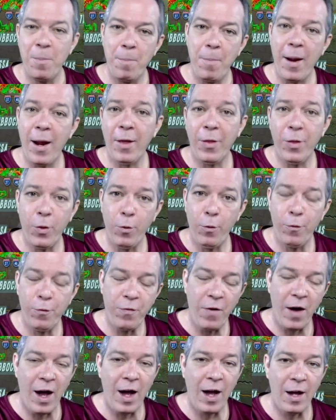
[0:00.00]
Matthew
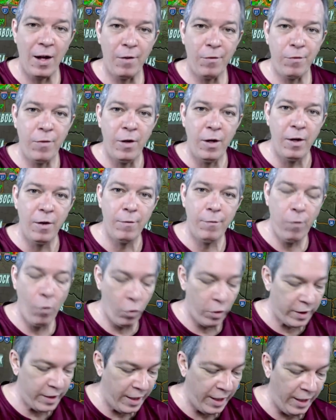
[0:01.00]

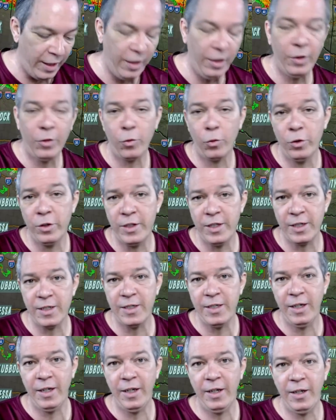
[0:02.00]

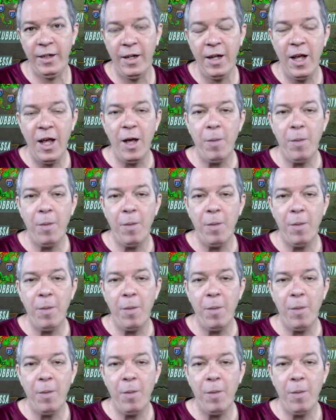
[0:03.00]
5:14-16.